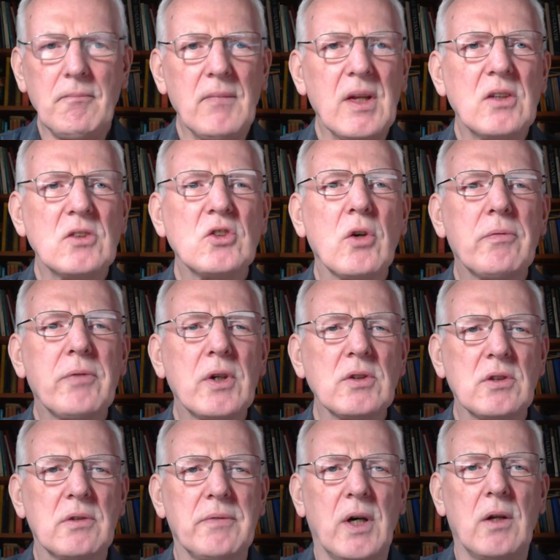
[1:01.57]
So
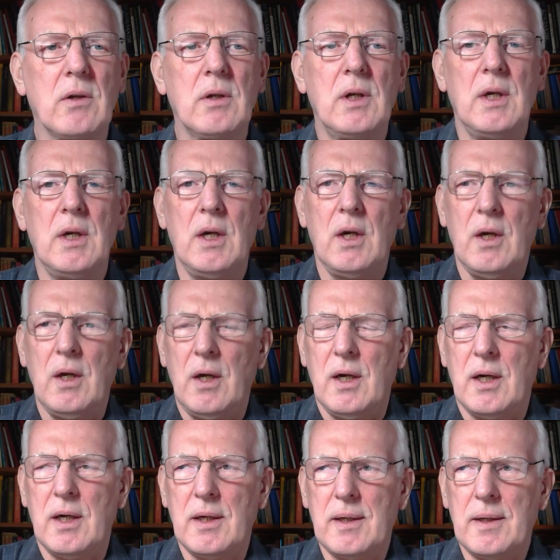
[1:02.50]
first of all,
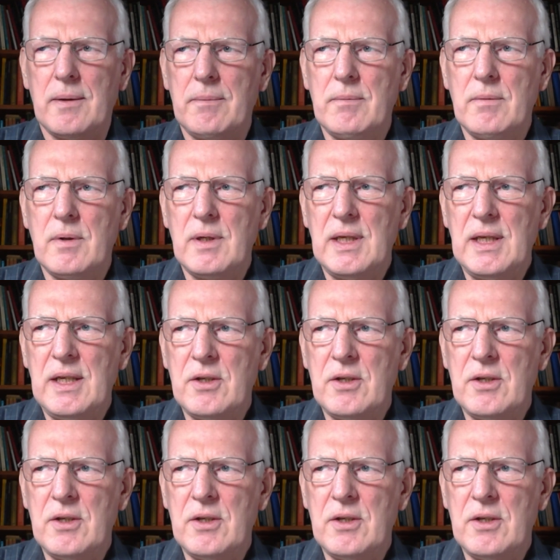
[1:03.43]
uh, in